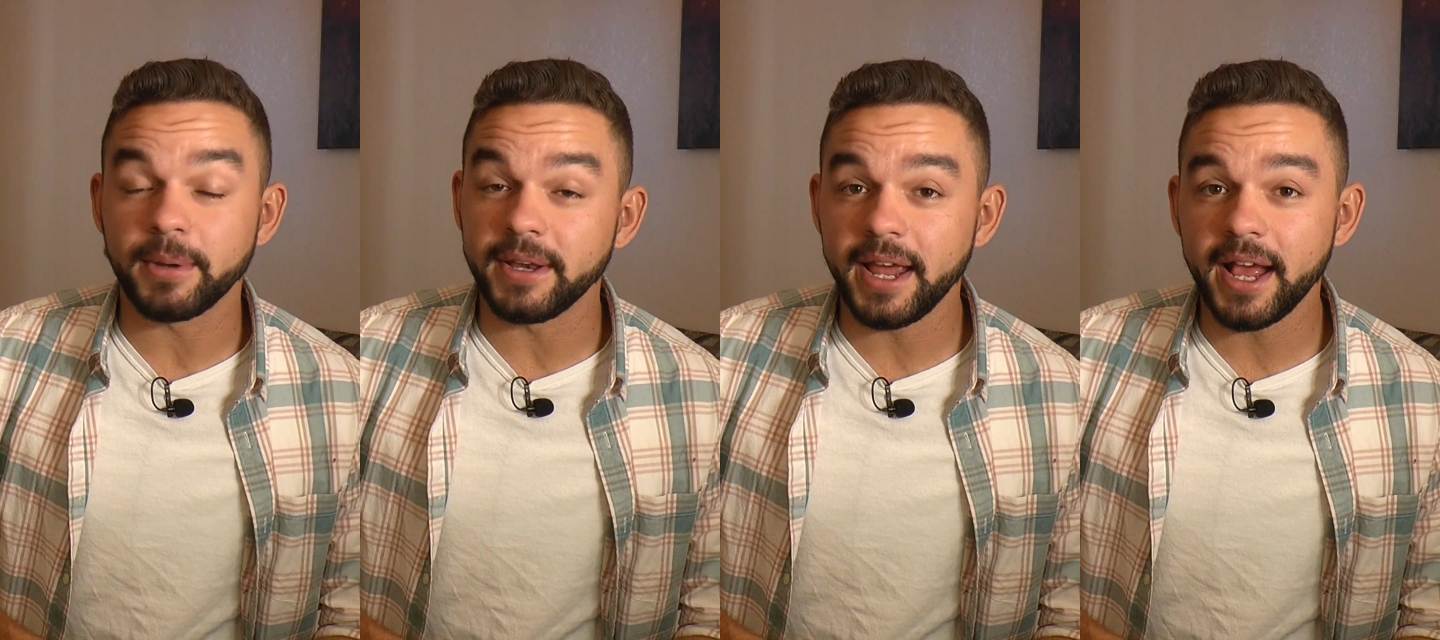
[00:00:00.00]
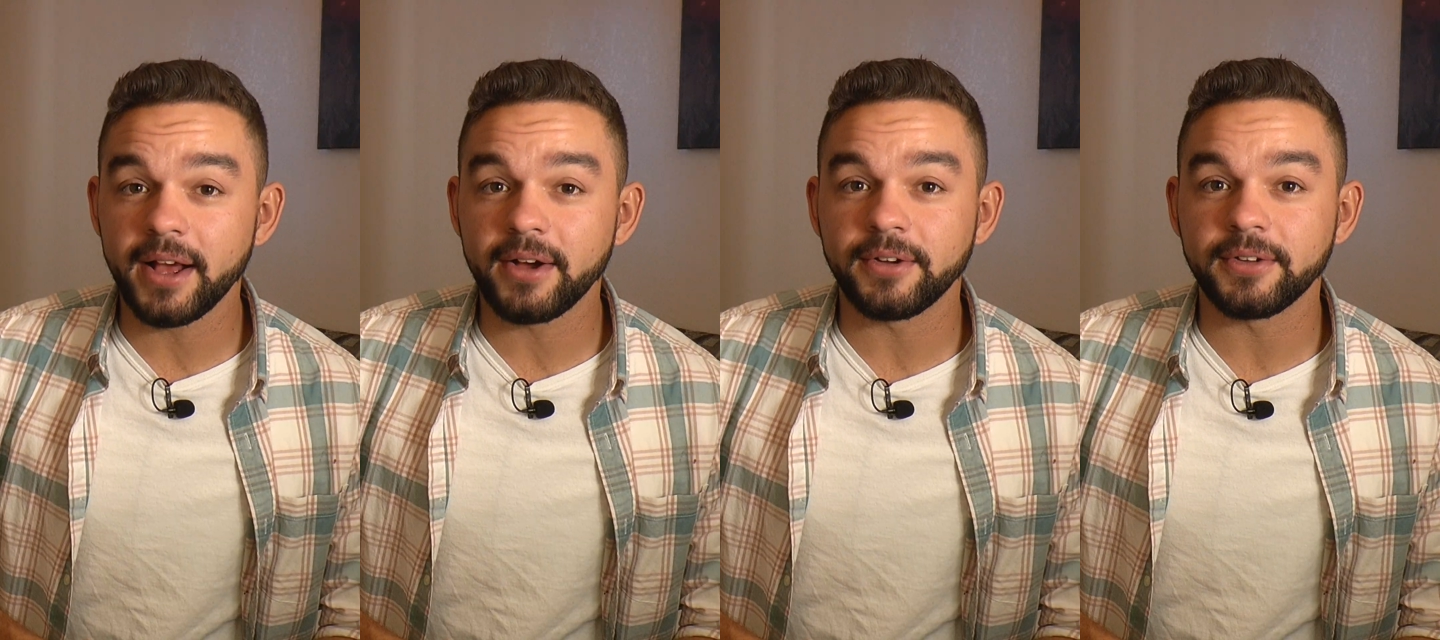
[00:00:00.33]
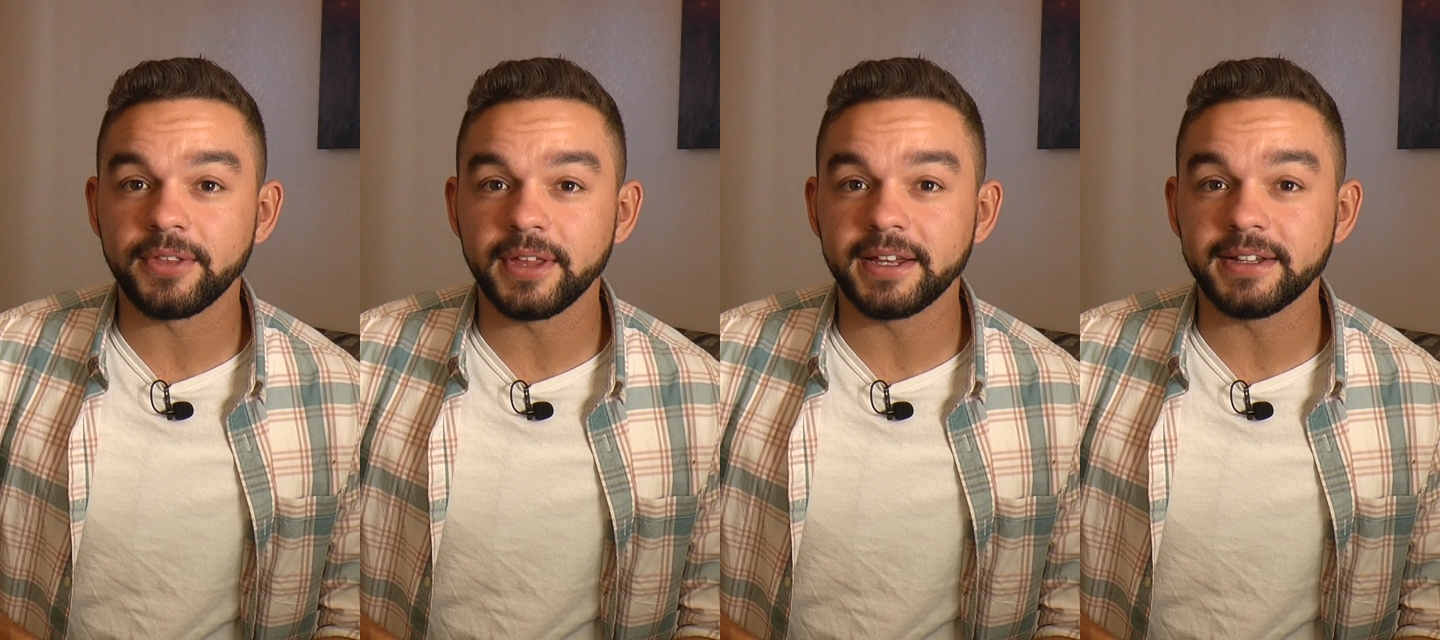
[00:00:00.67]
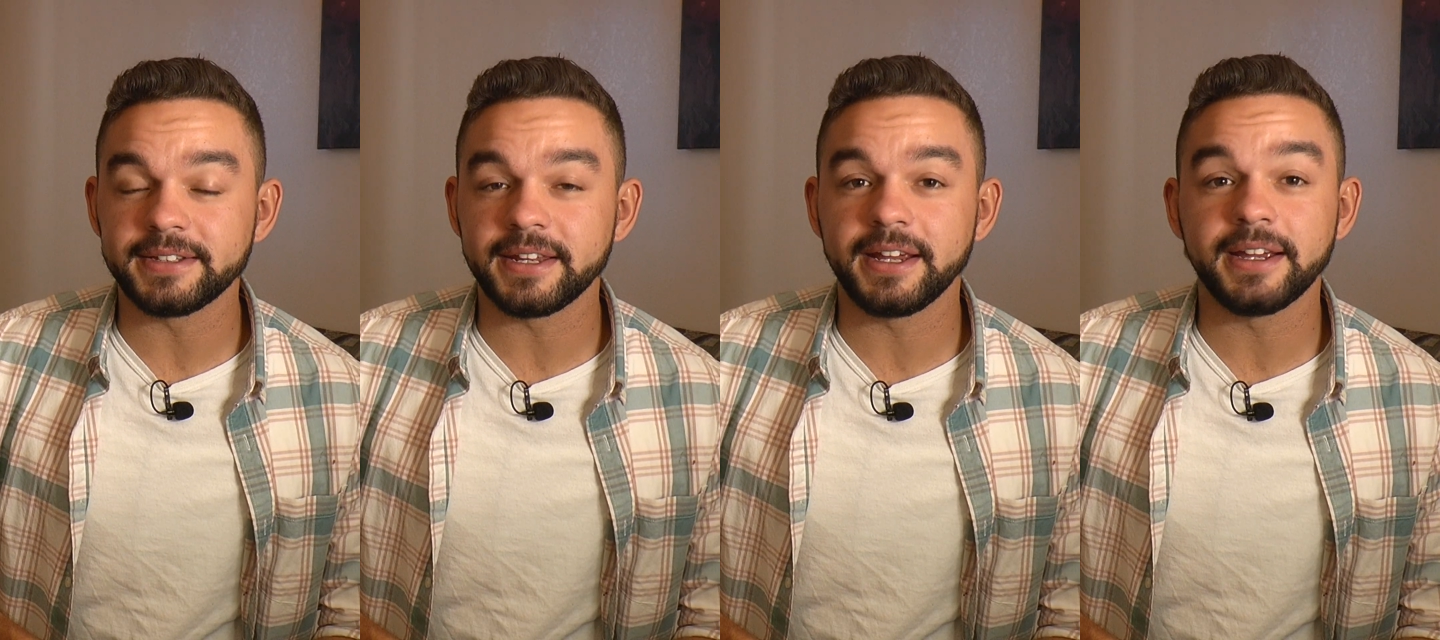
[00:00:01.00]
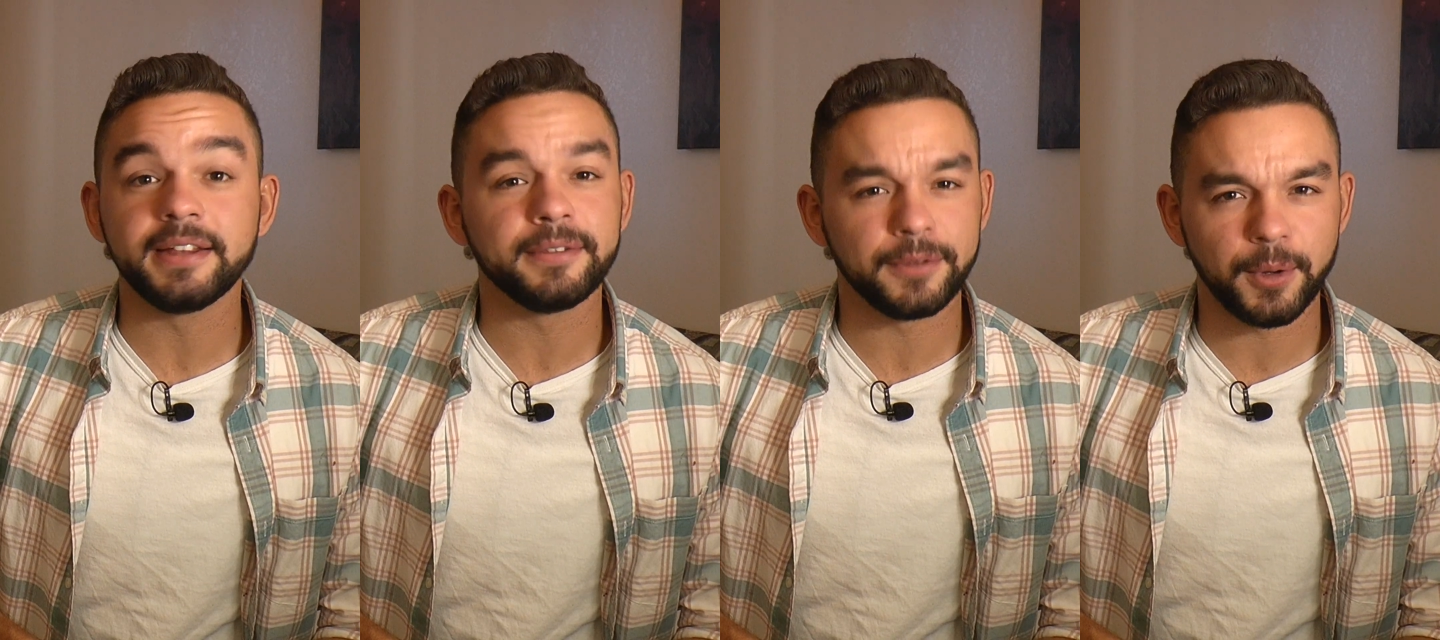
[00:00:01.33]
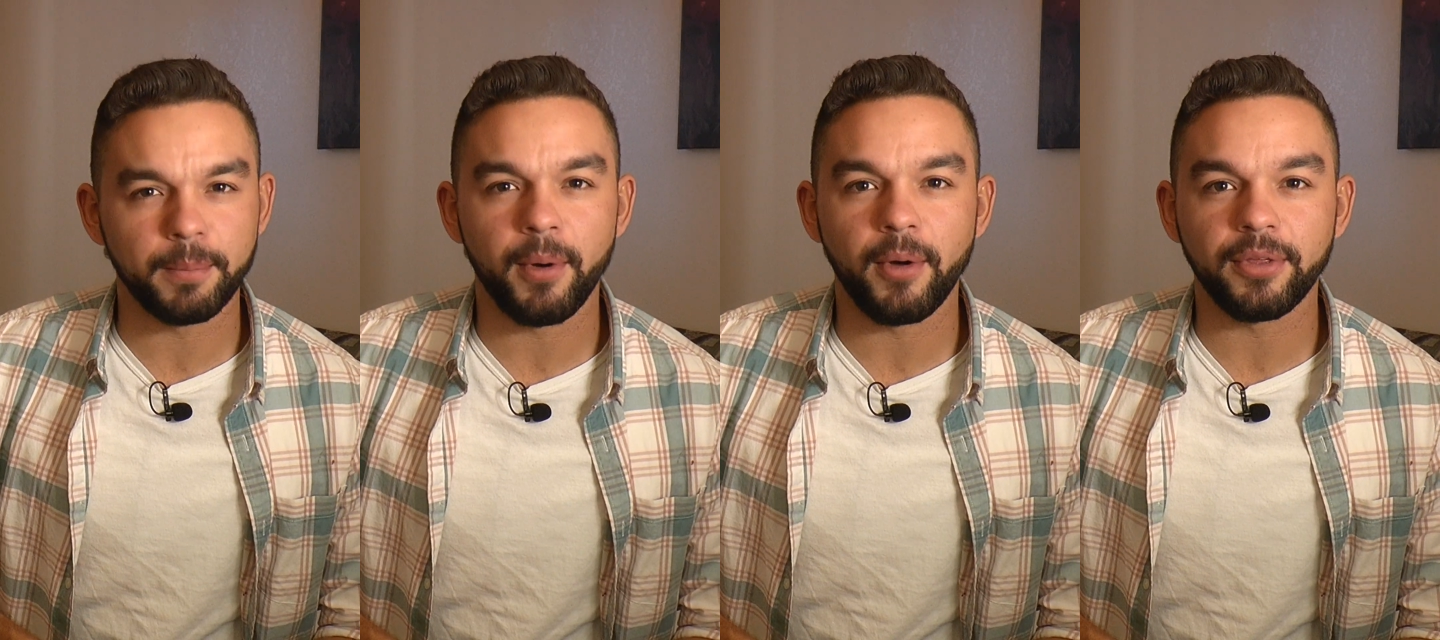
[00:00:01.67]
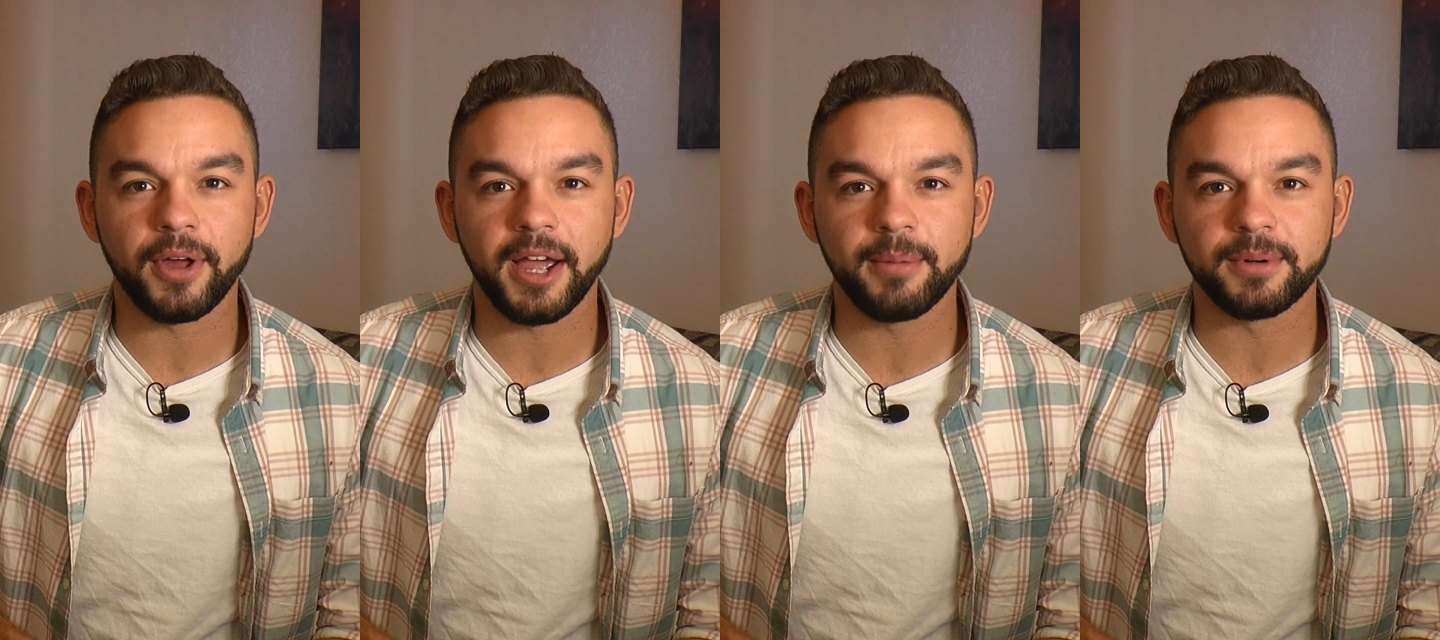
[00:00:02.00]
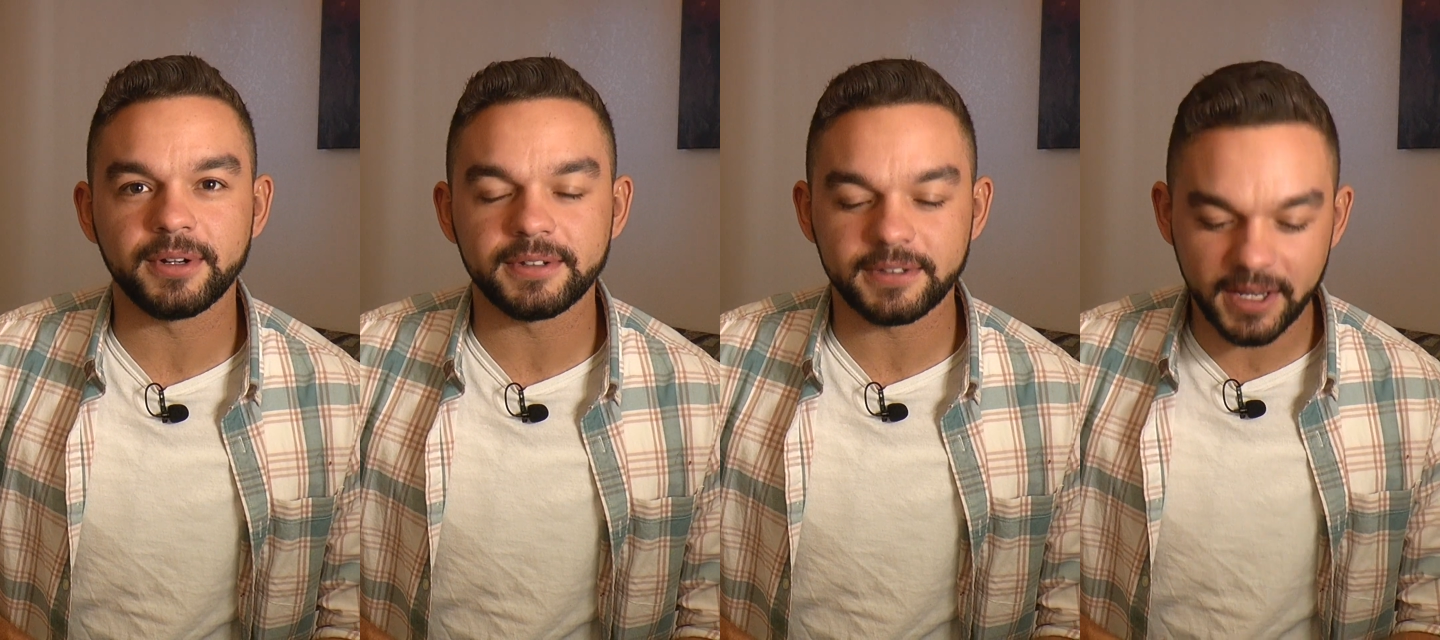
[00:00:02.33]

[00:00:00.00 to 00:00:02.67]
But now they can say they're both hybrids.